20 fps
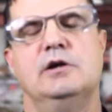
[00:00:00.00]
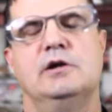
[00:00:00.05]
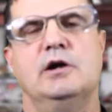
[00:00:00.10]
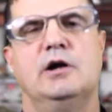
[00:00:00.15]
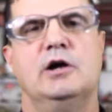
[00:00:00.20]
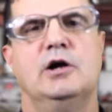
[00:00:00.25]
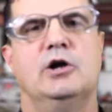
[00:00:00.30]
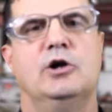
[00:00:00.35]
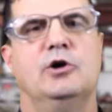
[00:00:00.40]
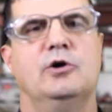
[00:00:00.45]

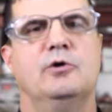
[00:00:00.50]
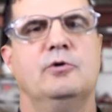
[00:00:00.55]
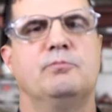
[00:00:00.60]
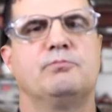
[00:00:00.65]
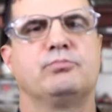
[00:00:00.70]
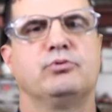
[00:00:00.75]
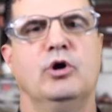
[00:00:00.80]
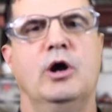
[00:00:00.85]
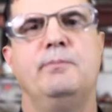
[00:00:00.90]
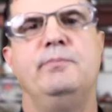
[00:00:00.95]

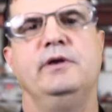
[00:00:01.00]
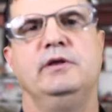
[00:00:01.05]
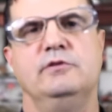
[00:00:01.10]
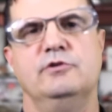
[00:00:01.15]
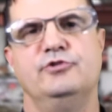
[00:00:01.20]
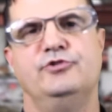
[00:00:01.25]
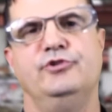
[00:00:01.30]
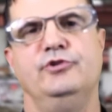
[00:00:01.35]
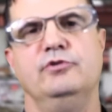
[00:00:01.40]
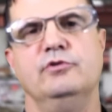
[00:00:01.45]
prepping
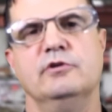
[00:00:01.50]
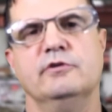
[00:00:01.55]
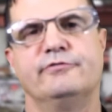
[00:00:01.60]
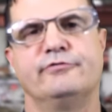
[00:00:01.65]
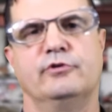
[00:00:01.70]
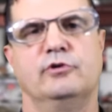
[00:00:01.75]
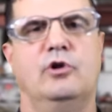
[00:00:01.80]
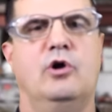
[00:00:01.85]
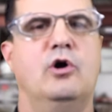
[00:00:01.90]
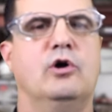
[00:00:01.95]
this unit
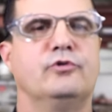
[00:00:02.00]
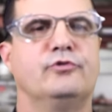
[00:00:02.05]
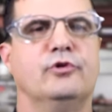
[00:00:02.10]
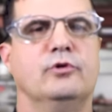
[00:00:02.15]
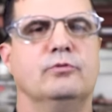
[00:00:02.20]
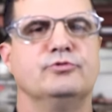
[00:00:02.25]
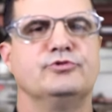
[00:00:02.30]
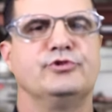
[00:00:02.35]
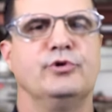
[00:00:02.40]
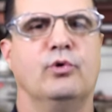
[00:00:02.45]
for
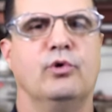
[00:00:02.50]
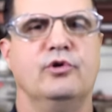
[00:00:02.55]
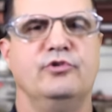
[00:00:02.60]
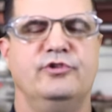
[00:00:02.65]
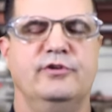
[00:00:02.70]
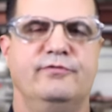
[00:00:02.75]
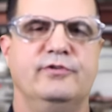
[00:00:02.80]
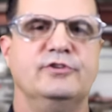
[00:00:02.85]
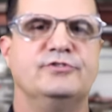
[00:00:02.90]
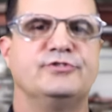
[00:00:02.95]
long-term
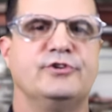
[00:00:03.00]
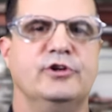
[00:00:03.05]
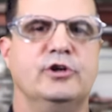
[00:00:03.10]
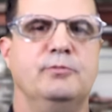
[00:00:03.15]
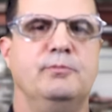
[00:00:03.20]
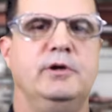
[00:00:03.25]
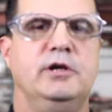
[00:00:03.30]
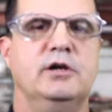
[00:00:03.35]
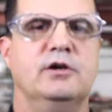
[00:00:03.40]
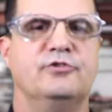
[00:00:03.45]
storage if it's going
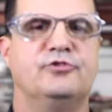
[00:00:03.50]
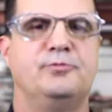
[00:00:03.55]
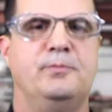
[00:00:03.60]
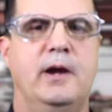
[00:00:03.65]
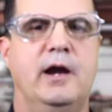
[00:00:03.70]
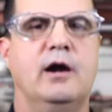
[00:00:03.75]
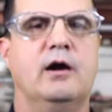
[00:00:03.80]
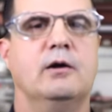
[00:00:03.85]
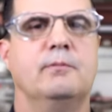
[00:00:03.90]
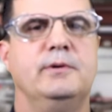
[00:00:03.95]
to be a
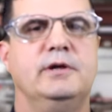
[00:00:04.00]
spare,